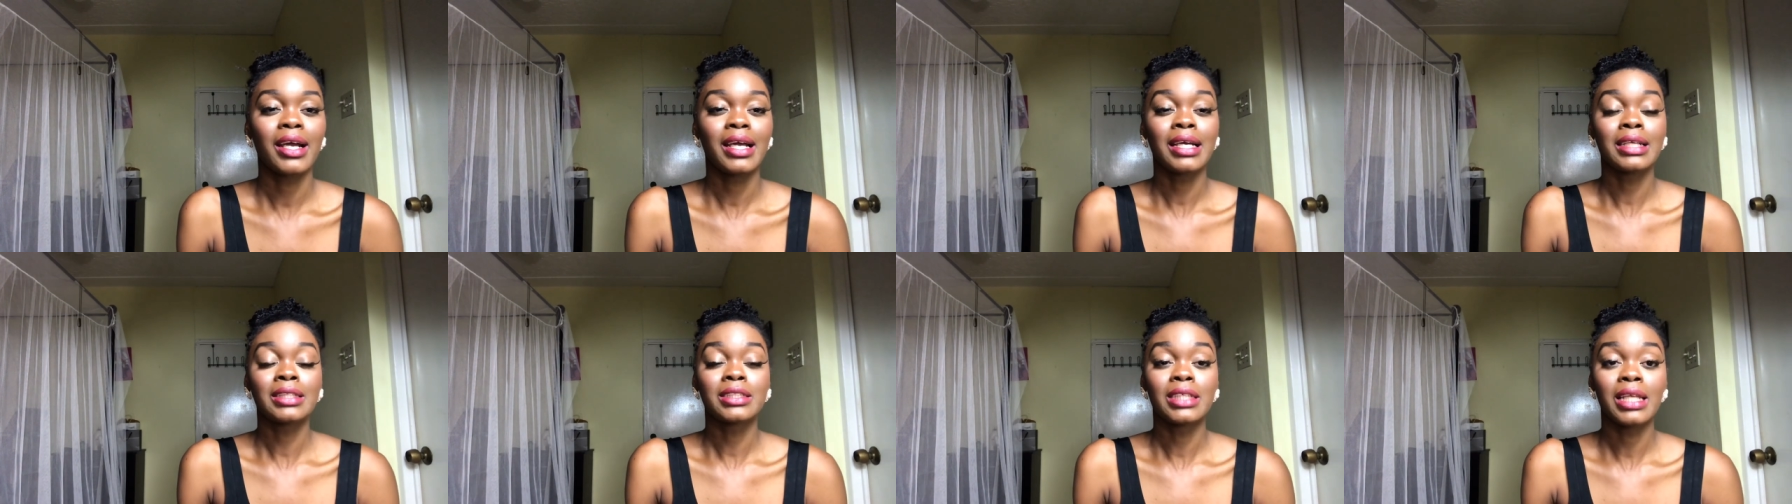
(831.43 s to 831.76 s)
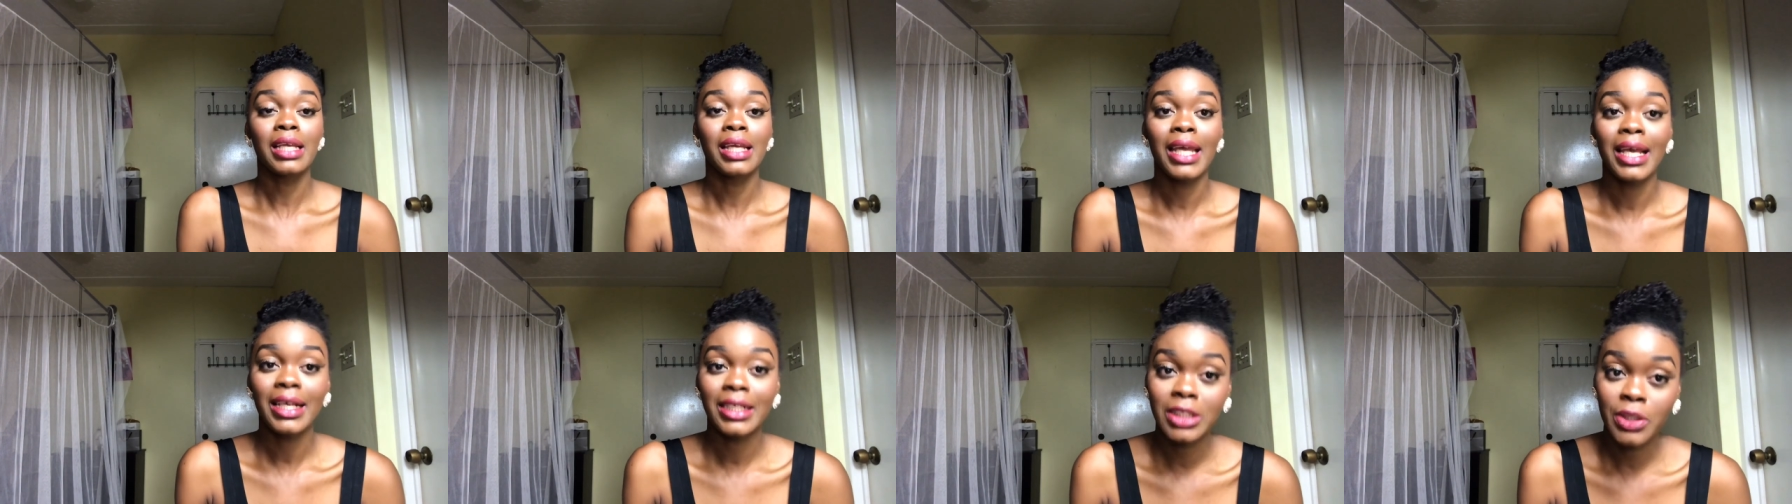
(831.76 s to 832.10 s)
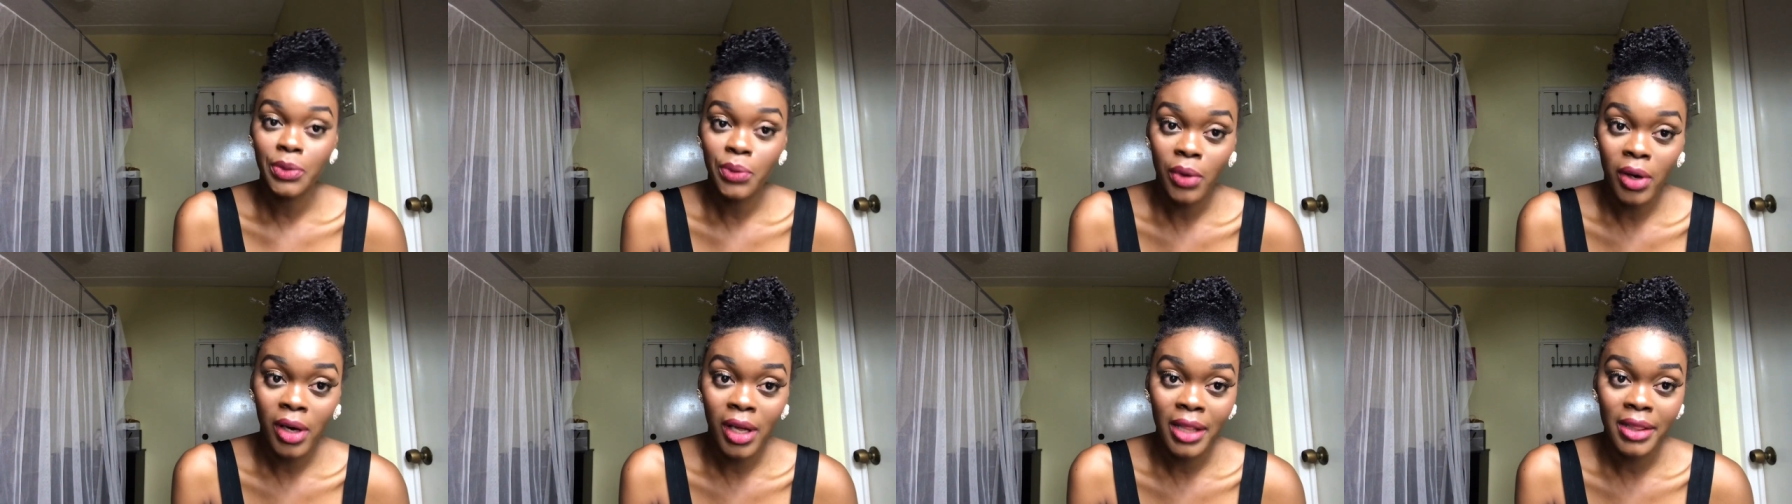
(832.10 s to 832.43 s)

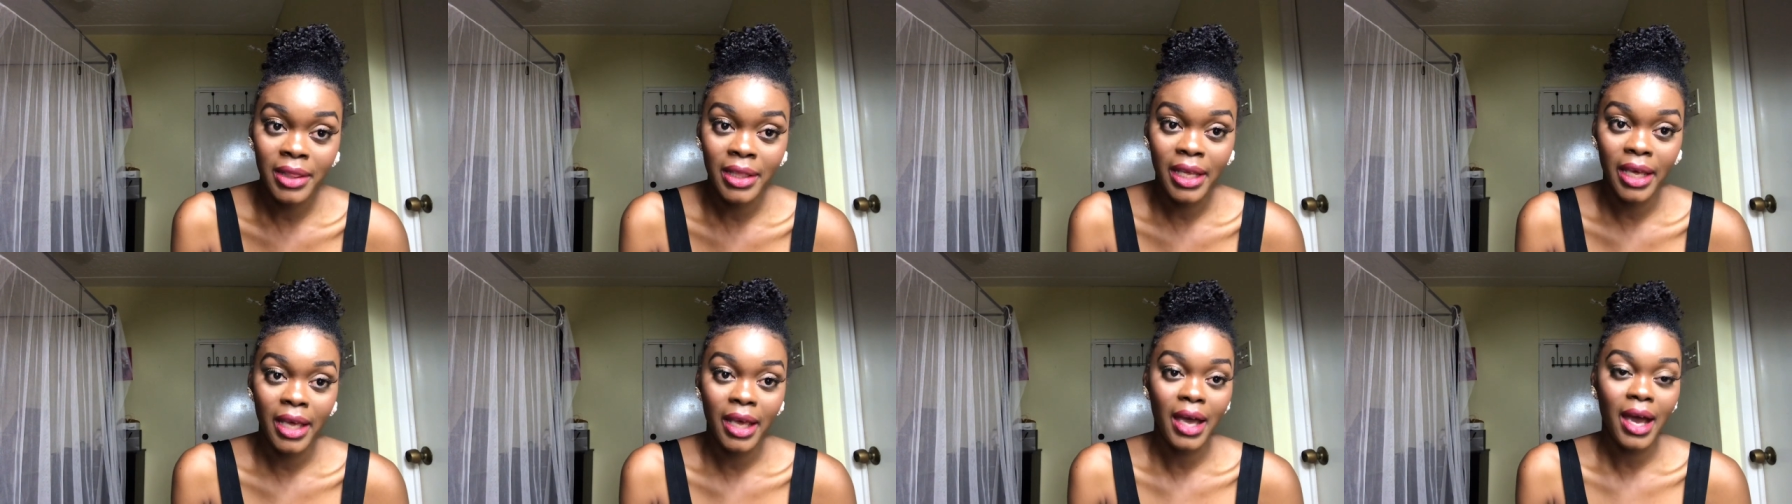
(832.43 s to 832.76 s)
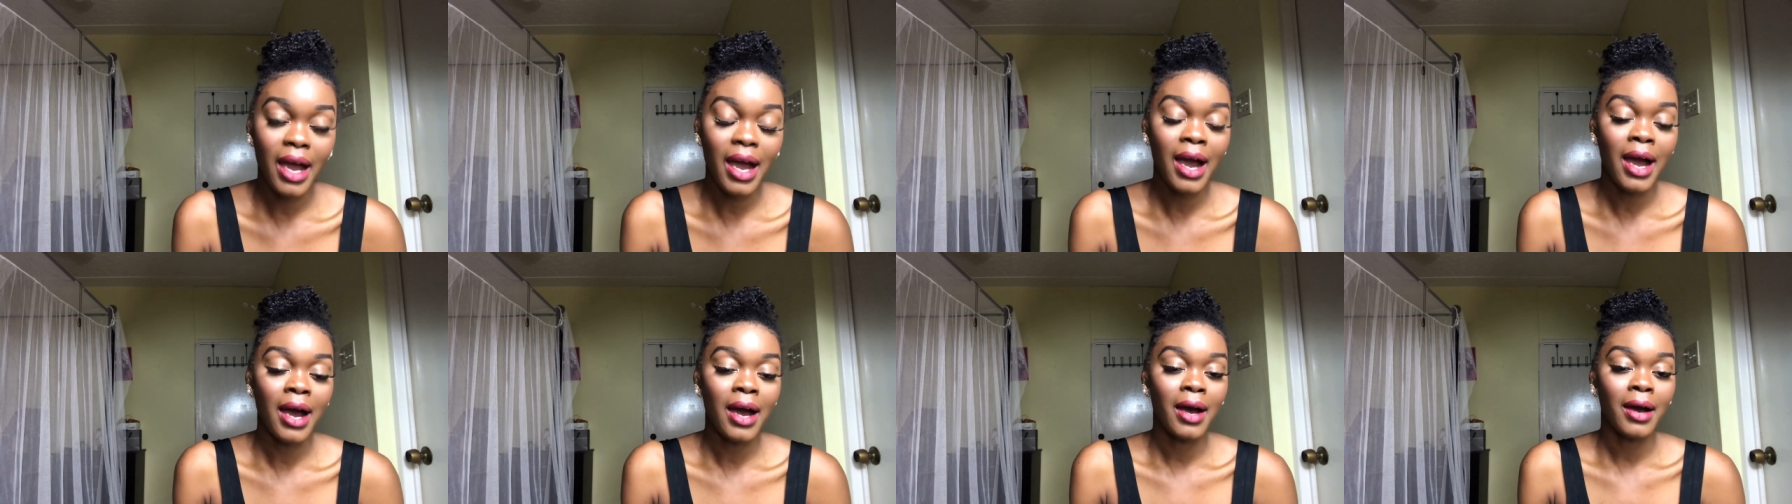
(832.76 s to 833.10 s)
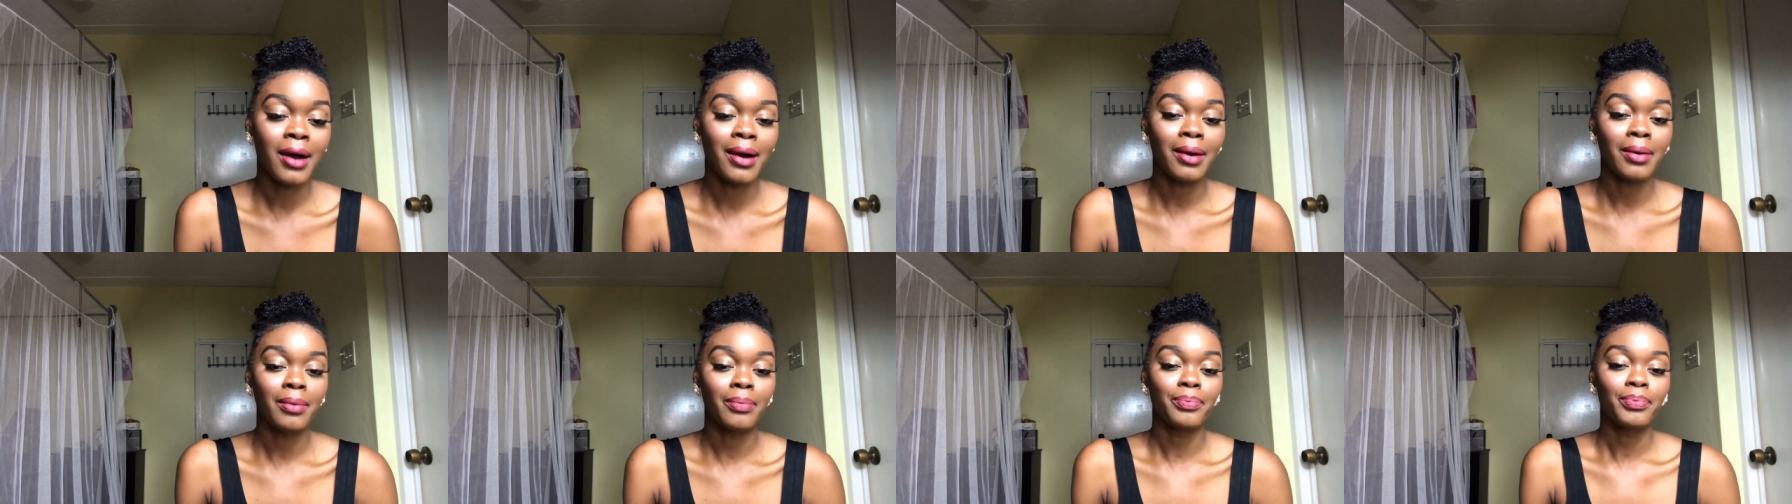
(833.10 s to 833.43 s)
intellectual, they
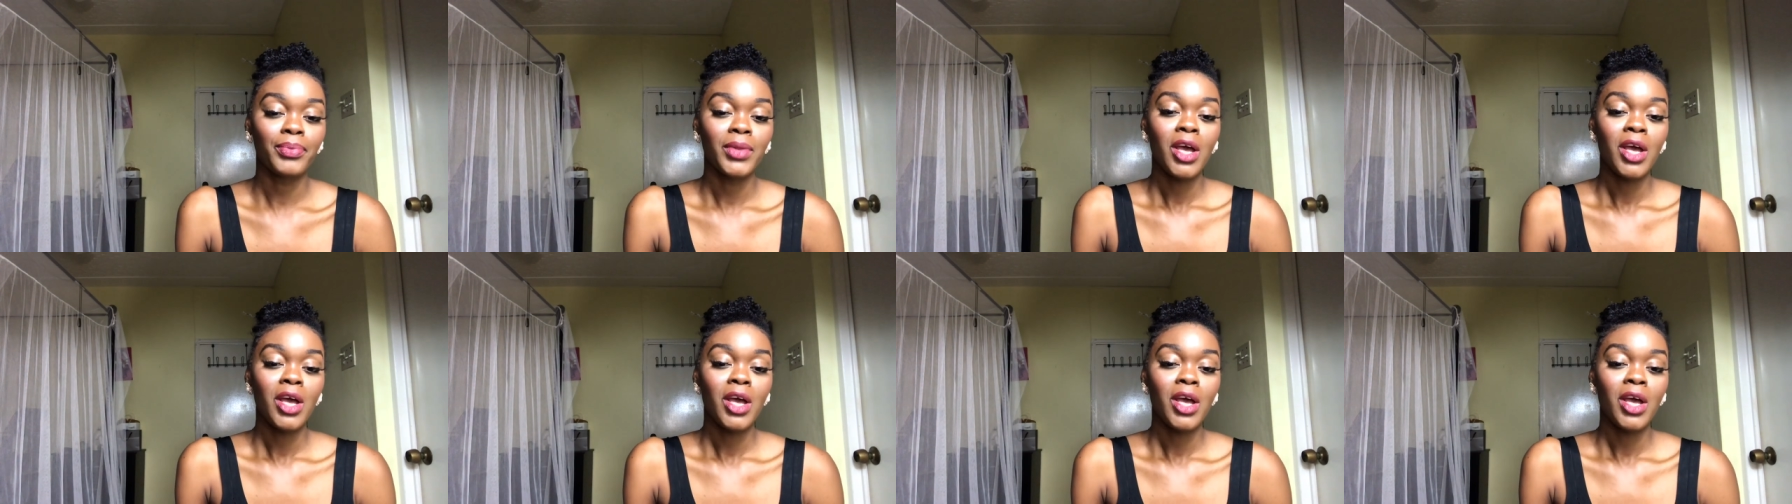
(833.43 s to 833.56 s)
um,